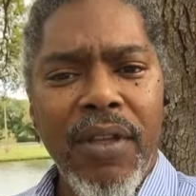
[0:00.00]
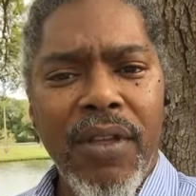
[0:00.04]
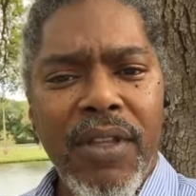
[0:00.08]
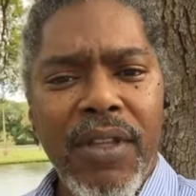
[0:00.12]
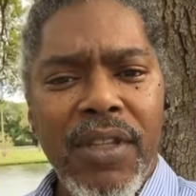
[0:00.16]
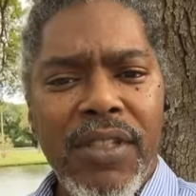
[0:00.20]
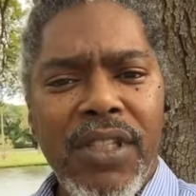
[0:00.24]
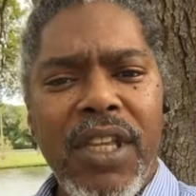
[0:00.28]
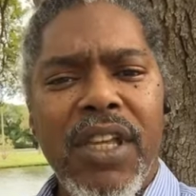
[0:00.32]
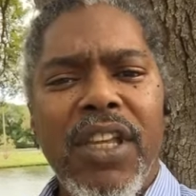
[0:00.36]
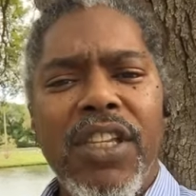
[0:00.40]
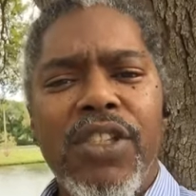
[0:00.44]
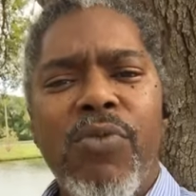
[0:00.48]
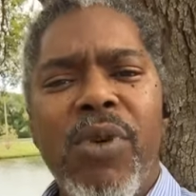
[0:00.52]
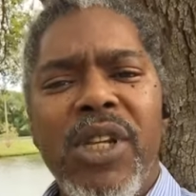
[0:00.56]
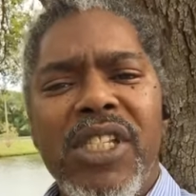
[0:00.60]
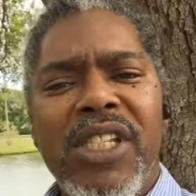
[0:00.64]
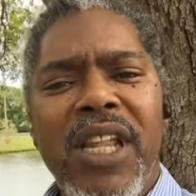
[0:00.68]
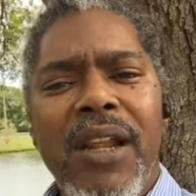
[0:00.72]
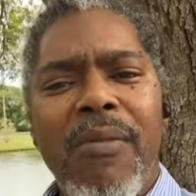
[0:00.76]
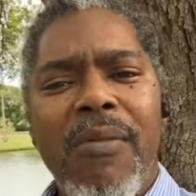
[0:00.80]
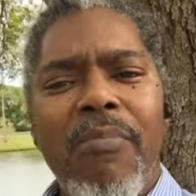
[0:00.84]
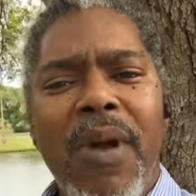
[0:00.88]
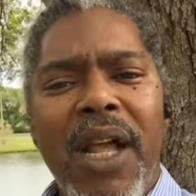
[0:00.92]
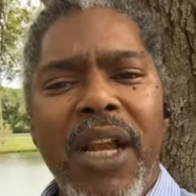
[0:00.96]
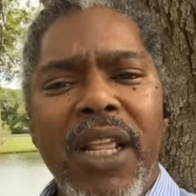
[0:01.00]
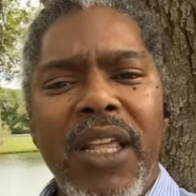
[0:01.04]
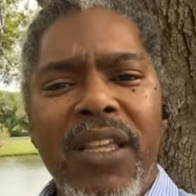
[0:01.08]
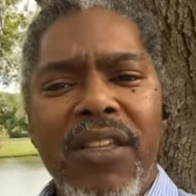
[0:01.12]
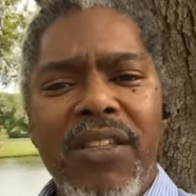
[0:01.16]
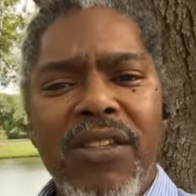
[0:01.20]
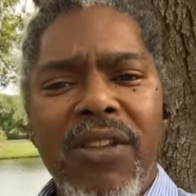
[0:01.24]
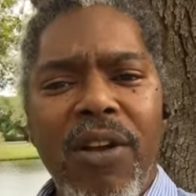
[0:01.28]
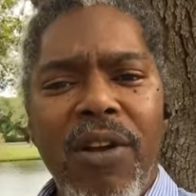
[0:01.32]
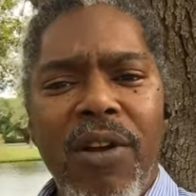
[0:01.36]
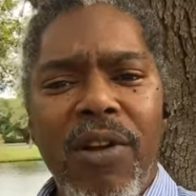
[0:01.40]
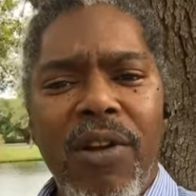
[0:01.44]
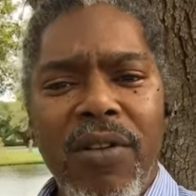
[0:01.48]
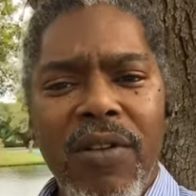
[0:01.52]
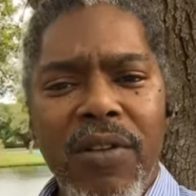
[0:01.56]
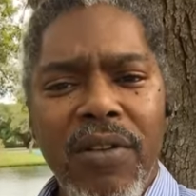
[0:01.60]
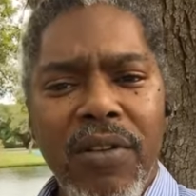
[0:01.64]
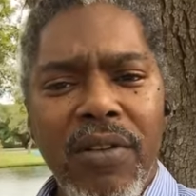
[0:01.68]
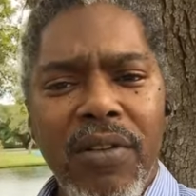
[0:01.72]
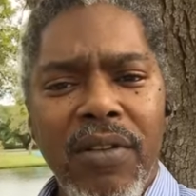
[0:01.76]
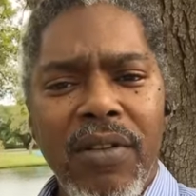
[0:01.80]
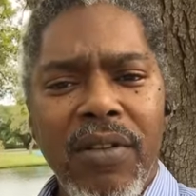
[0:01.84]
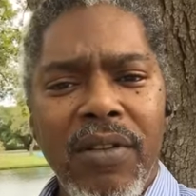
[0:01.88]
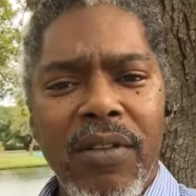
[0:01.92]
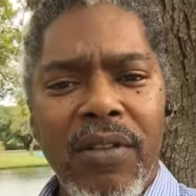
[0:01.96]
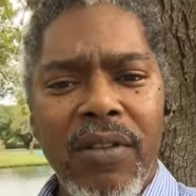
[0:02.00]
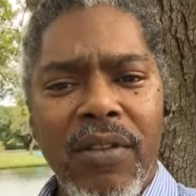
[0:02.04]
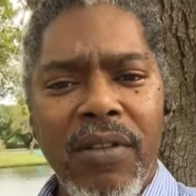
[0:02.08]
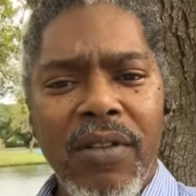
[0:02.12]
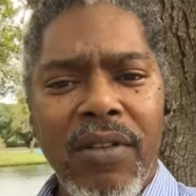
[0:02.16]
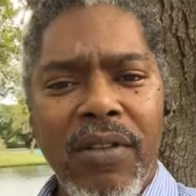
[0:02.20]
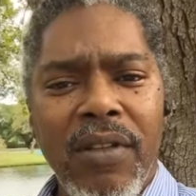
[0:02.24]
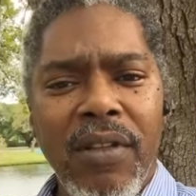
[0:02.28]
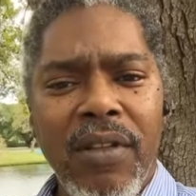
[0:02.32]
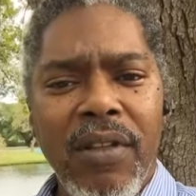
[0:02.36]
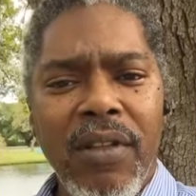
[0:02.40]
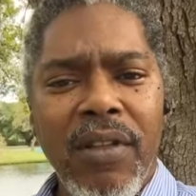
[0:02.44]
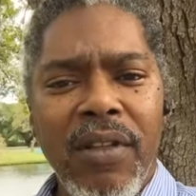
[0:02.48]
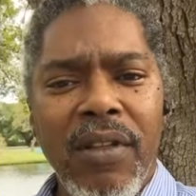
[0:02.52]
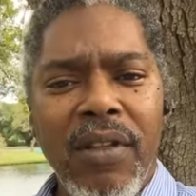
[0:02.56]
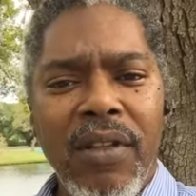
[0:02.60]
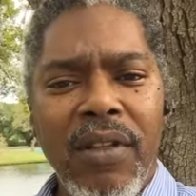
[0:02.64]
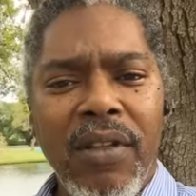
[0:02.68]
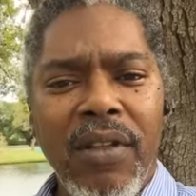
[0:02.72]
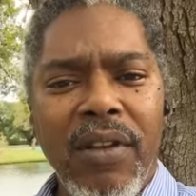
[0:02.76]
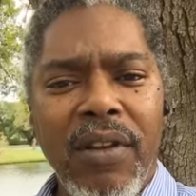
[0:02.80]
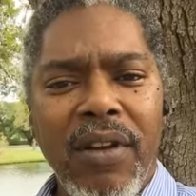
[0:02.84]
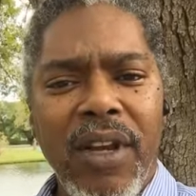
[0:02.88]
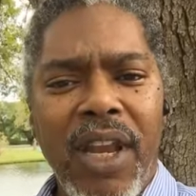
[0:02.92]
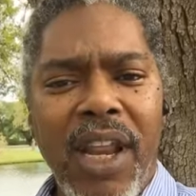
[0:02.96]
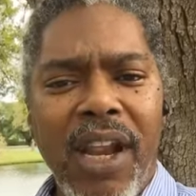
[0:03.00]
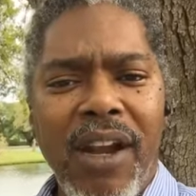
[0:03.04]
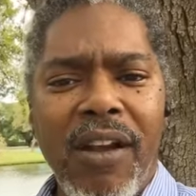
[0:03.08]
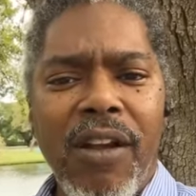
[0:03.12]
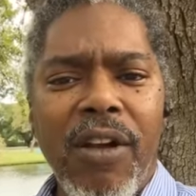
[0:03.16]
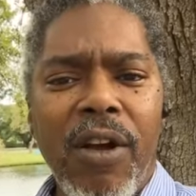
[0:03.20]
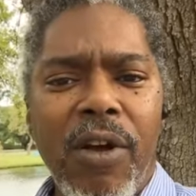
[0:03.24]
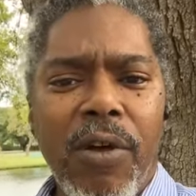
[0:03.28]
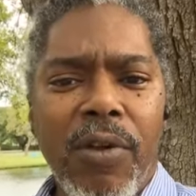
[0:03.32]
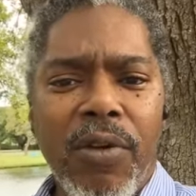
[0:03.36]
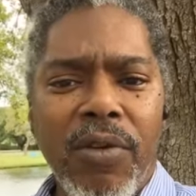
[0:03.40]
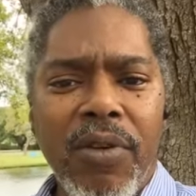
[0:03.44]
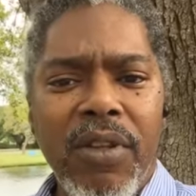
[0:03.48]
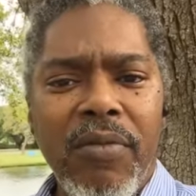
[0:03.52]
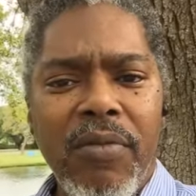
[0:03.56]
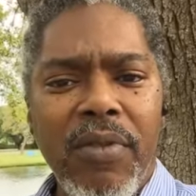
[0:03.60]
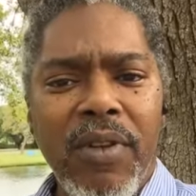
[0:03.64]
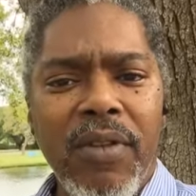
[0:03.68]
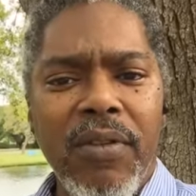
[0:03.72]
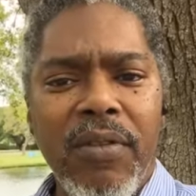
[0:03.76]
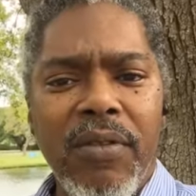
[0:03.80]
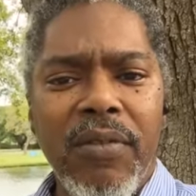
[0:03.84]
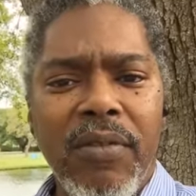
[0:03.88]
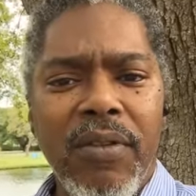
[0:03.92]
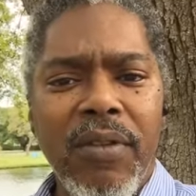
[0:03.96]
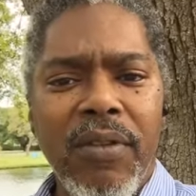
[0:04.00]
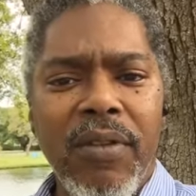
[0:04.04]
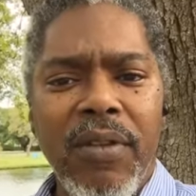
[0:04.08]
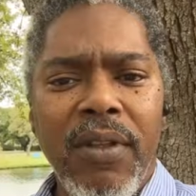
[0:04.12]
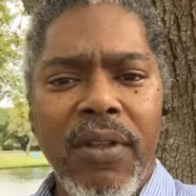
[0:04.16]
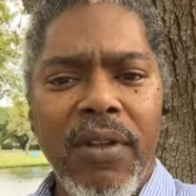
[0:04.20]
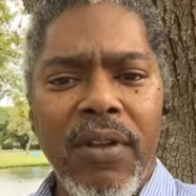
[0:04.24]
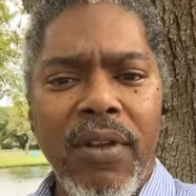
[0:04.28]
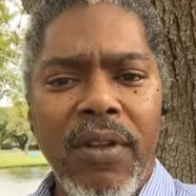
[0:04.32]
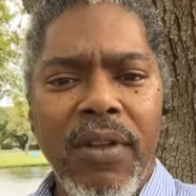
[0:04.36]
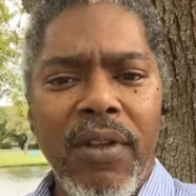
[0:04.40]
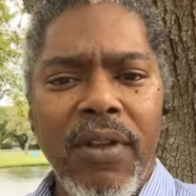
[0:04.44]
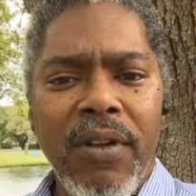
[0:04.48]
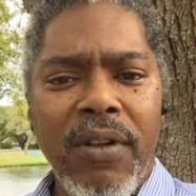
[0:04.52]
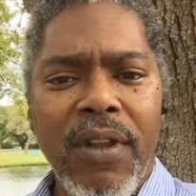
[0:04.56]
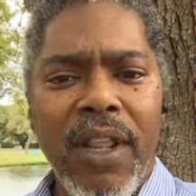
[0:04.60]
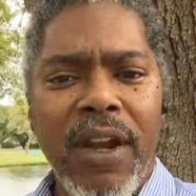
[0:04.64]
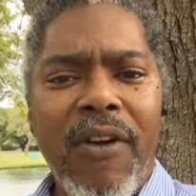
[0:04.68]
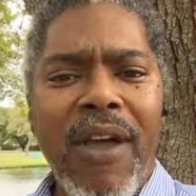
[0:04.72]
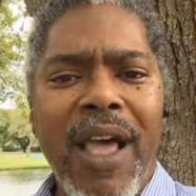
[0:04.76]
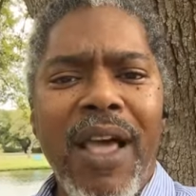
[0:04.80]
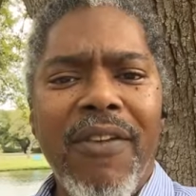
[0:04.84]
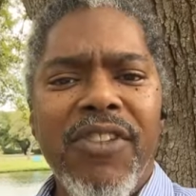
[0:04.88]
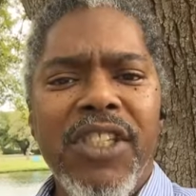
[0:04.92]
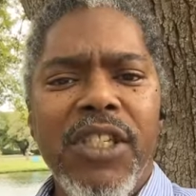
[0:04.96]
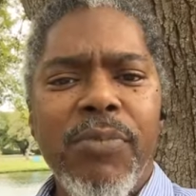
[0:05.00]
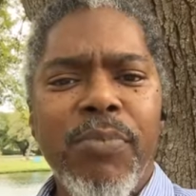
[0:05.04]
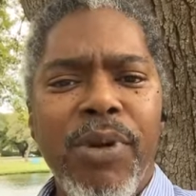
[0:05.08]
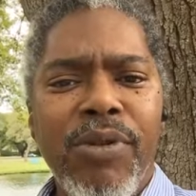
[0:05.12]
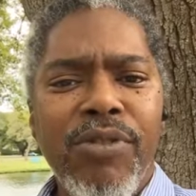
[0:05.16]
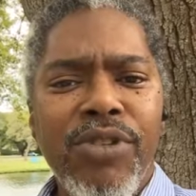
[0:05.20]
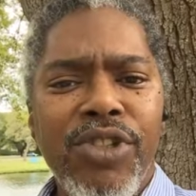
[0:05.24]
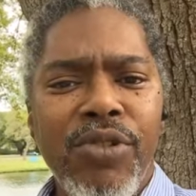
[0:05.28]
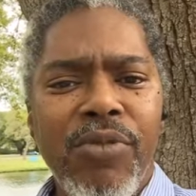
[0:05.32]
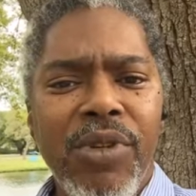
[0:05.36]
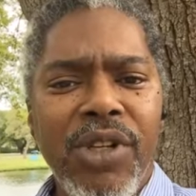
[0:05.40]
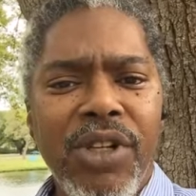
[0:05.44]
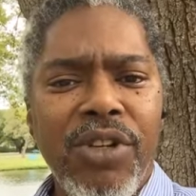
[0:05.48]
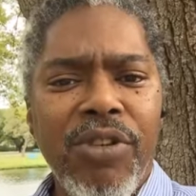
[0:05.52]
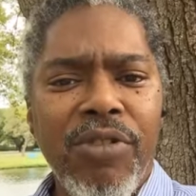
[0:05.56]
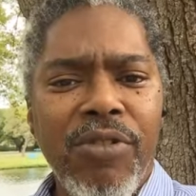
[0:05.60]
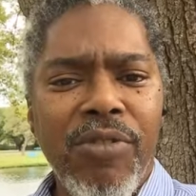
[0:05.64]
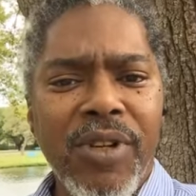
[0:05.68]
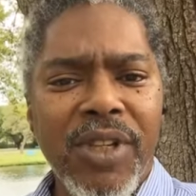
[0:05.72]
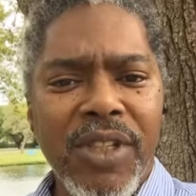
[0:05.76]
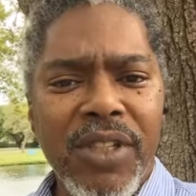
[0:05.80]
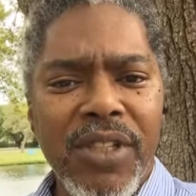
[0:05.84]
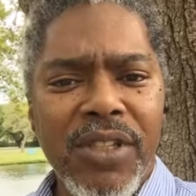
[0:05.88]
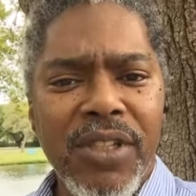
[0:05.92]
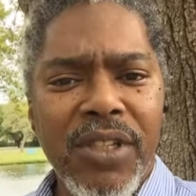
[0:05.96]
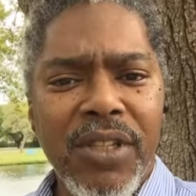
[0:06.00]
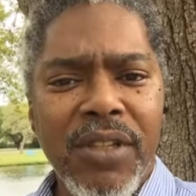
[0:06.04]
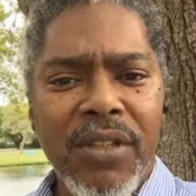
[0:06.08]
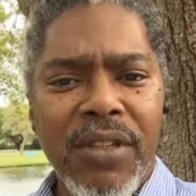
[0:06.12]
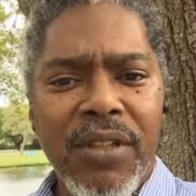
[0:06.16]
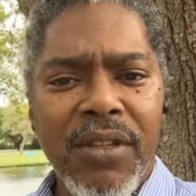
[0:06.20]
See, because once their money is gone, they're gone. They don't have spiritual endurance.